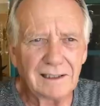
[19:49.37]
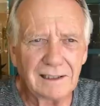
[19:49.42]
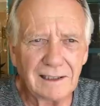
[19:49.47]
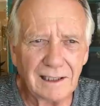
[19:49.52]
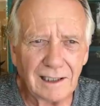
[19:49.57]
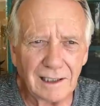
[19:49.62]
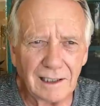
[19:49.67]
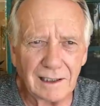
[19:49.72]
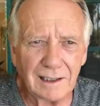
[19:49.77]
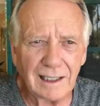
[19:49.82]

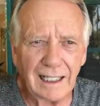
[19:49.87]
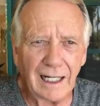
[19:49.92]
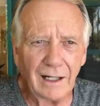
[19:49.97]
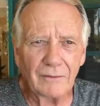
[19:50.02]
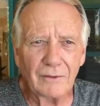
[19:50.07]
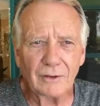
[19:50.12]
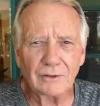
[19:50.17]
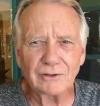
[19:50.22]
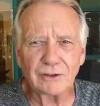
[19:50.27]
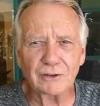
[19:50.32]
how
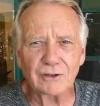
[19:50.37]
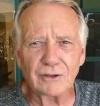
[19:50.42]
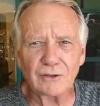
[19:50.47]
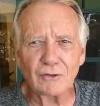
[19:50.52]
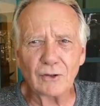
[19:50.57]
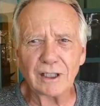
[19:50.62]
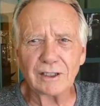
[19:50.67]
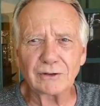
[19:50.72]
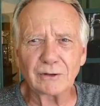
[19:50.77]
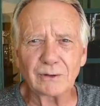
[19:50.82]
those are
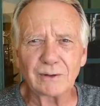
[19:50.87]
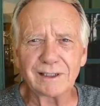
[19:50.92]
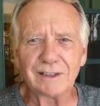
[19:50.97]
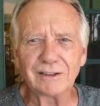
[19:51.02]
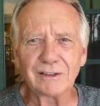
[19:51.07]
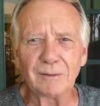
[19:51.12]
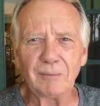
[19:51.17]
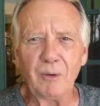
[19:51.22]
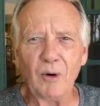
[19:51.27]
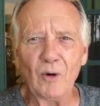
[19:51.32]
structurally
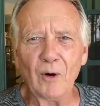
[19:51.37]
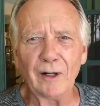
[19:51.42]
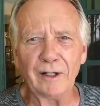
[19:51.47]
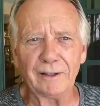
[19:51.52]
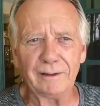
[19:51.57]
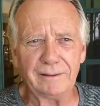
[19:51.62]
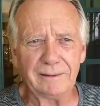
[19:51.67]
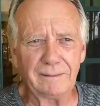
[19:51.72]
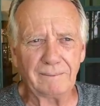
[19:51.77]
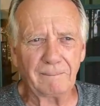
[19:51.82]
supported.